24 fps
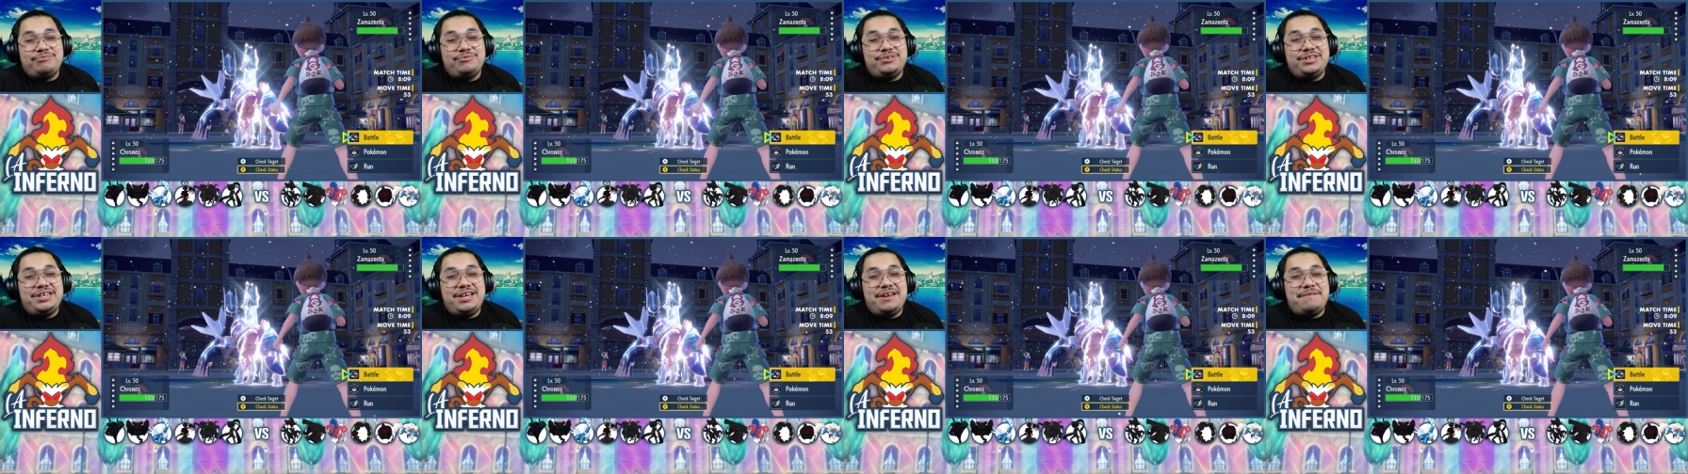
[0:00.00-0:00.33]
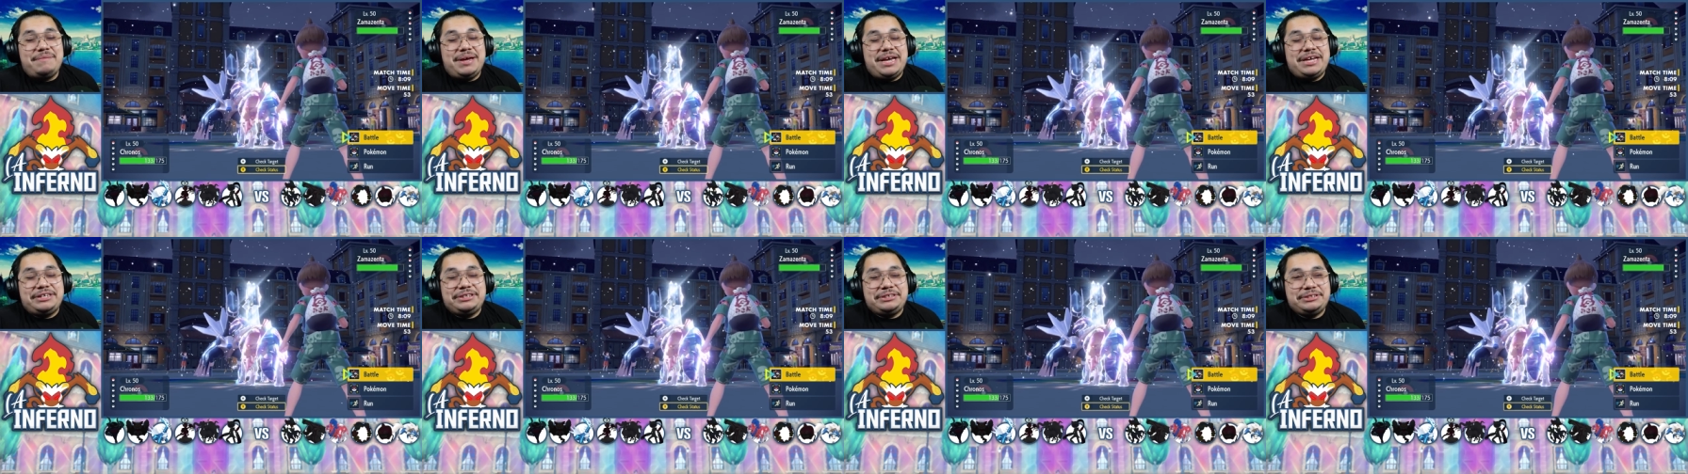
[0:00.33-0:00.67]
really have
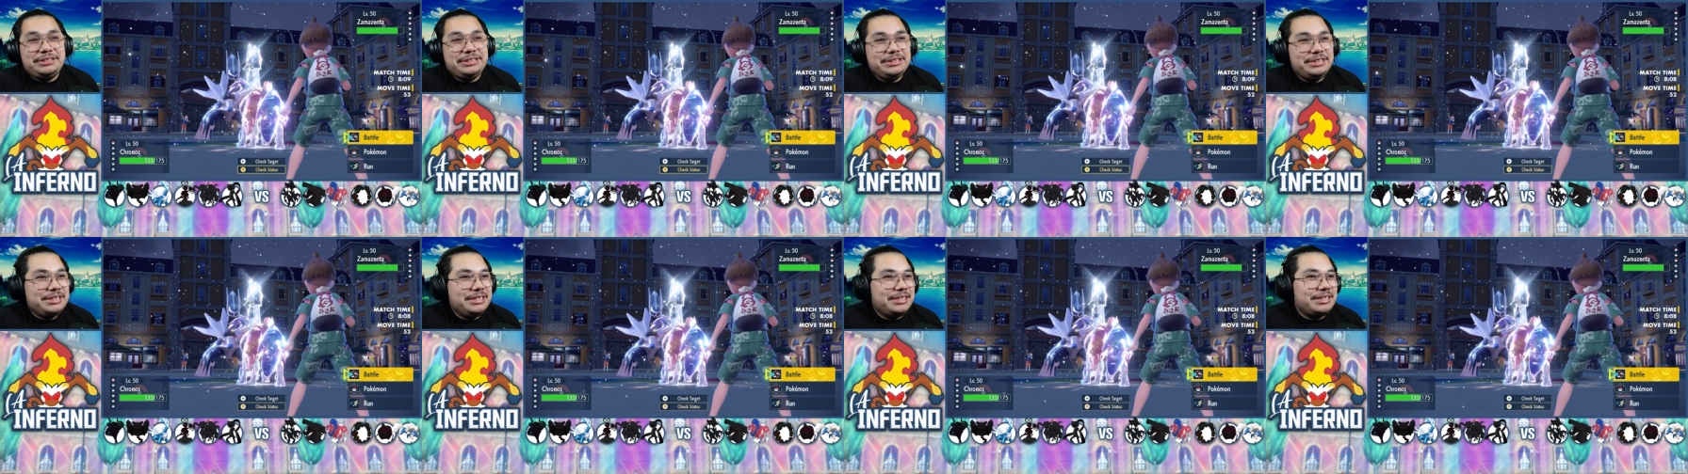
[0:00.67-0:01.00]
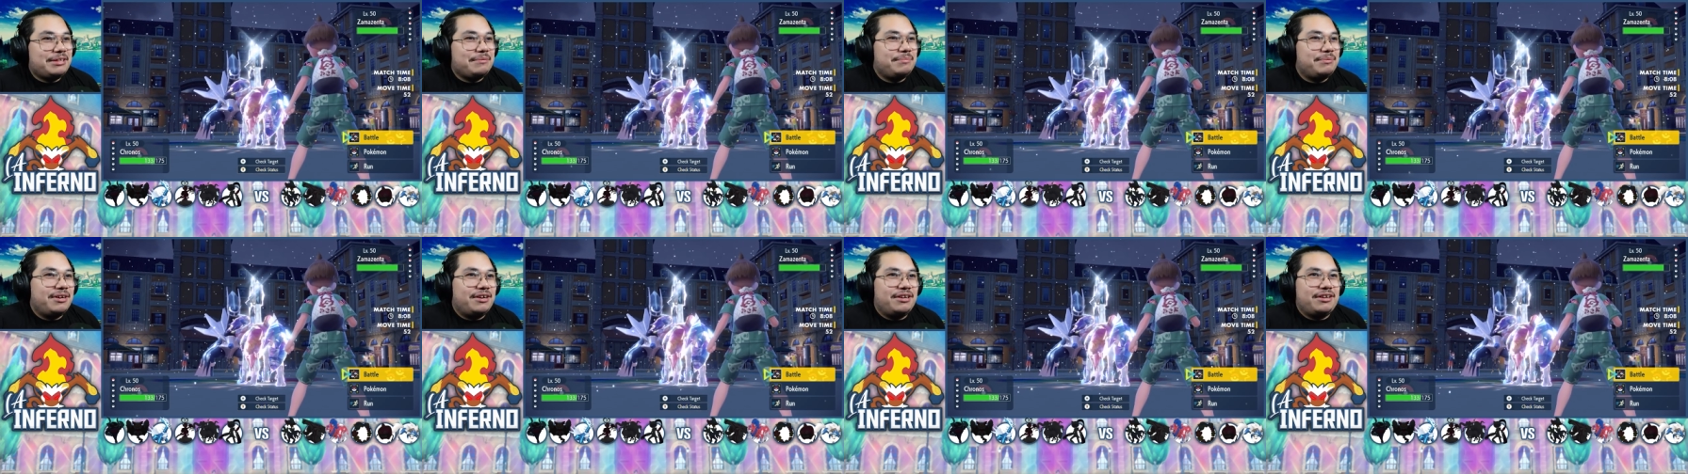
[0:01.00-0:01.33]
mattered,
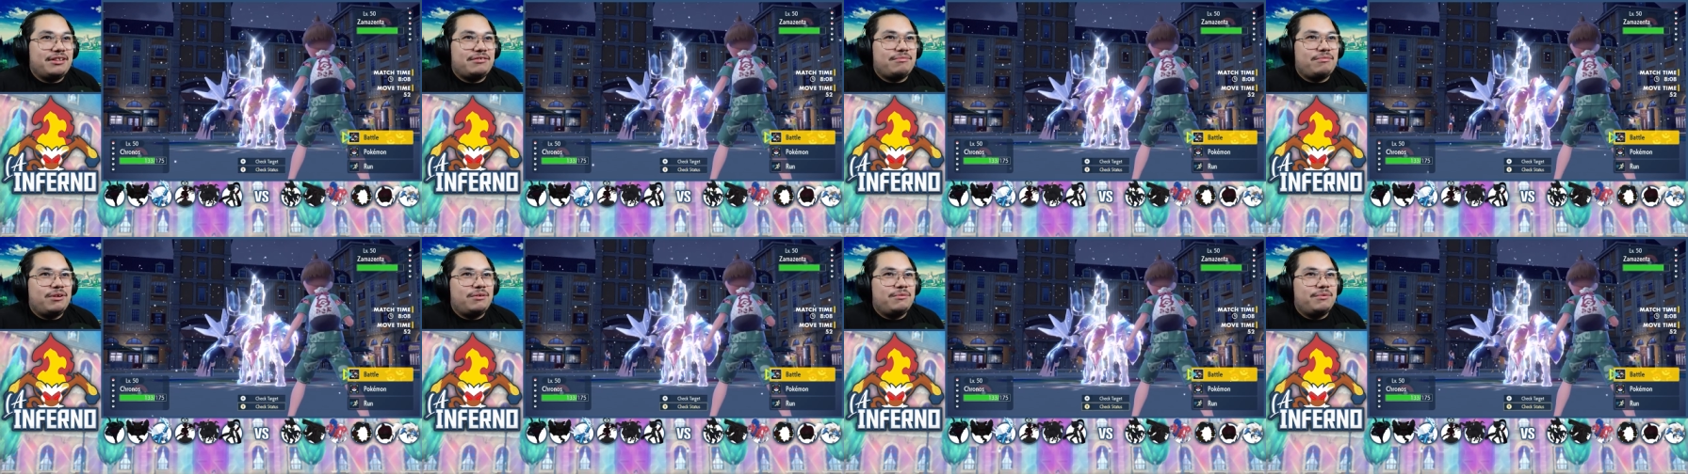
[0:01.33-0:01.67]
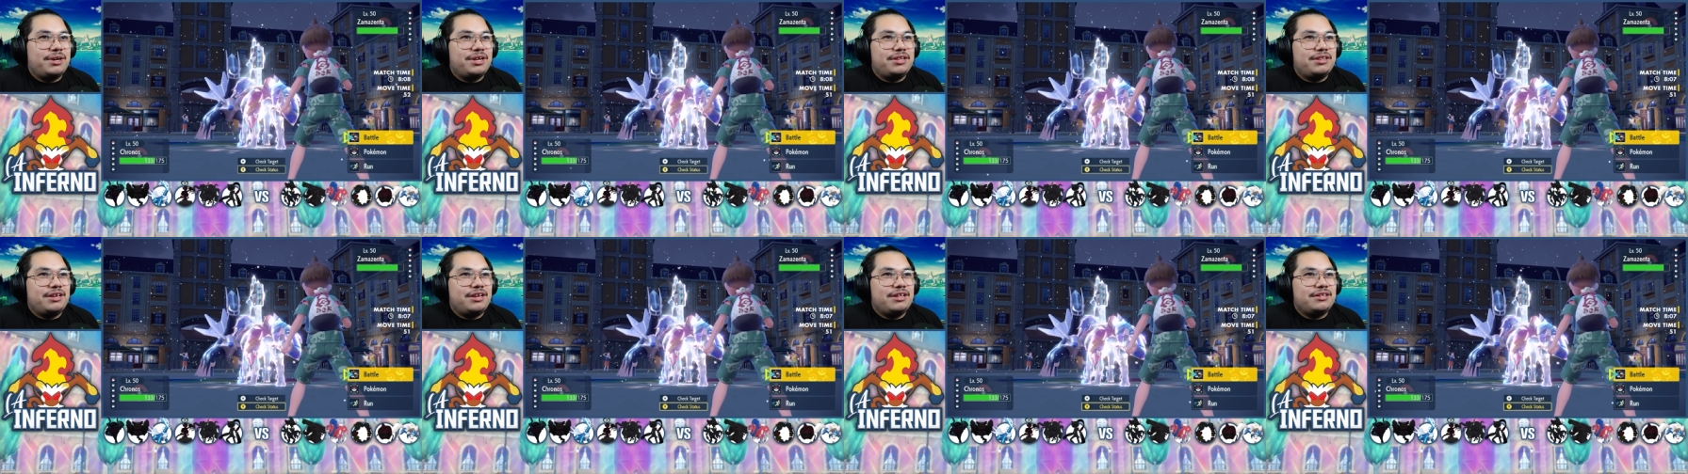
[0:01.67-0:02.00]
to be honest, one
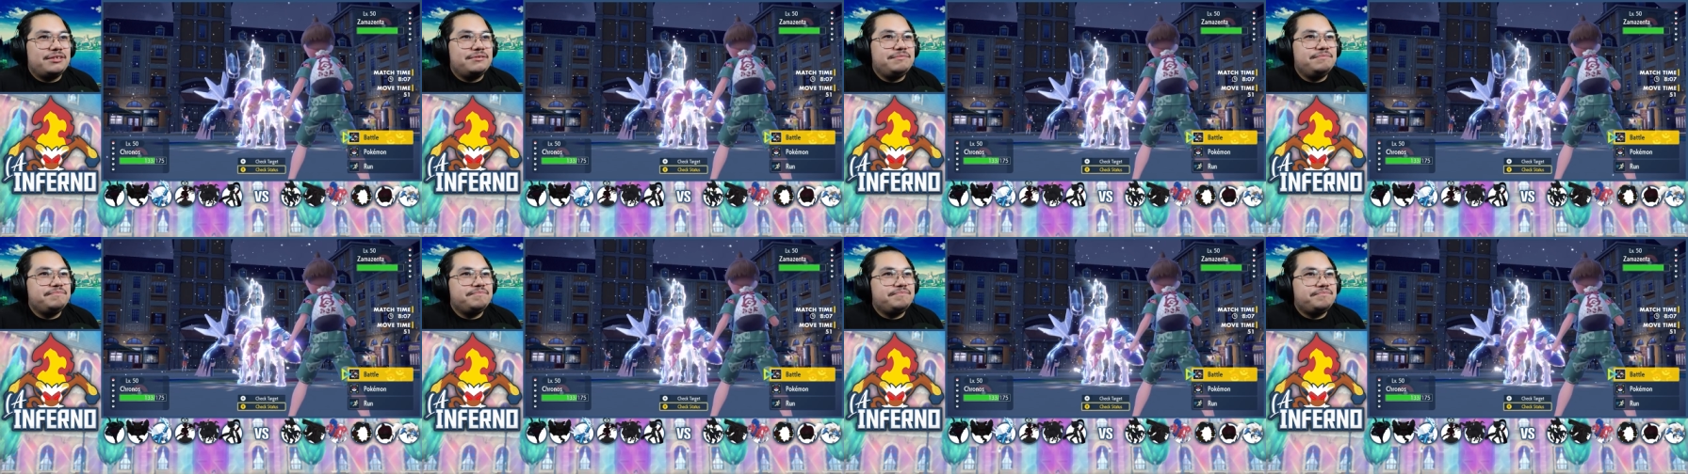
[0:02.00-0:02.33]
way or the other.